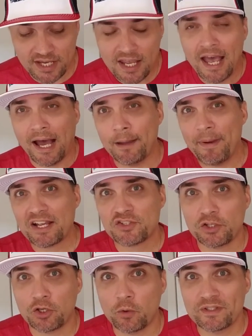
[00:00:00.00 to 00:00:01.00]
I'm actually
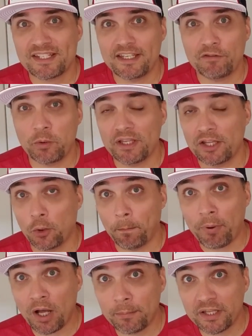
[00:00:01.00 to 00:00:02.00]
going to give you a little
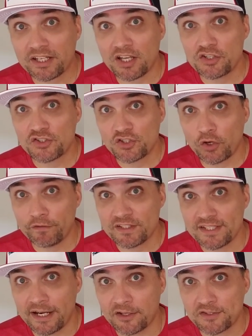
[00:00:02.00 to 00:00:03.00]
public service
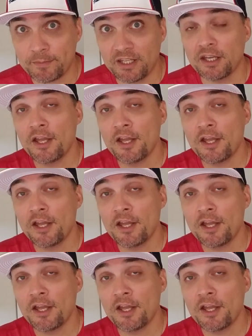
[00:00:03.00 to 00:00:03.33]
announcement.